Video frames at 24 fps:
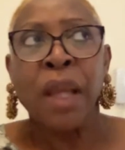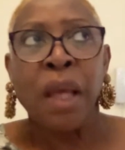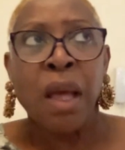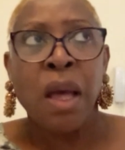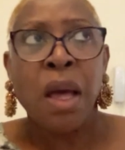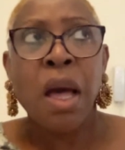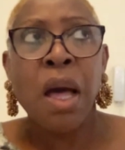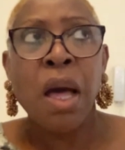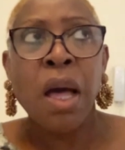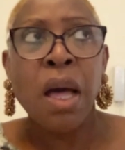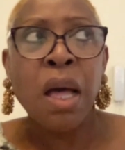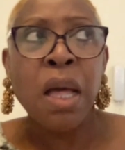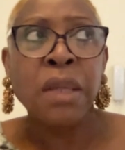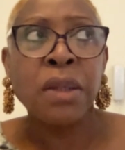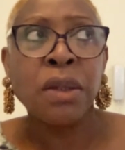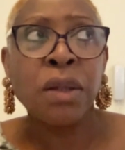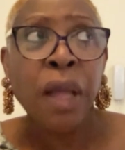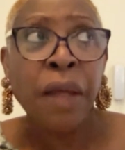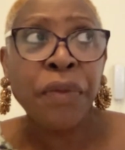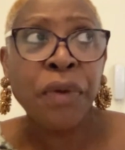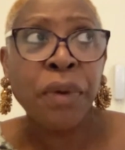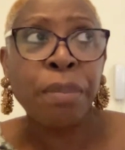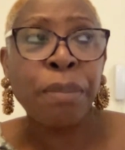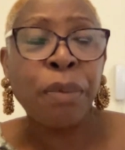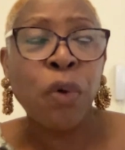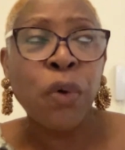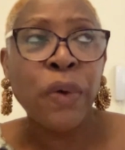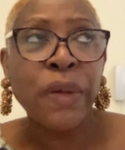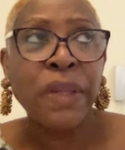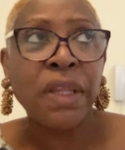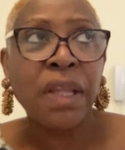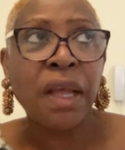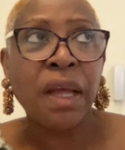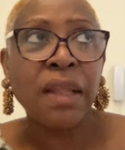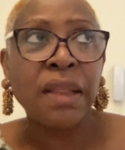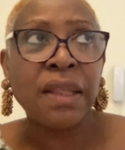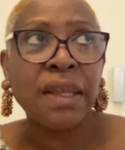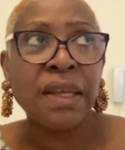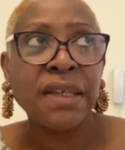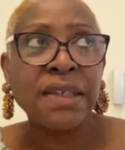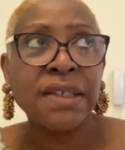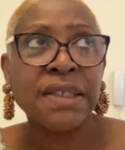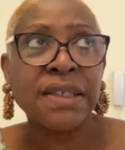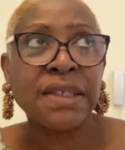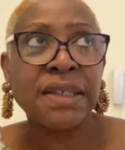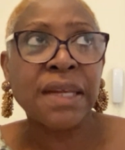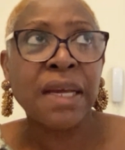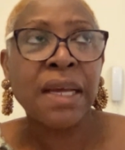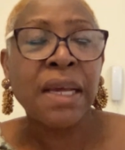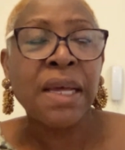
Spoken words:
Another point on this,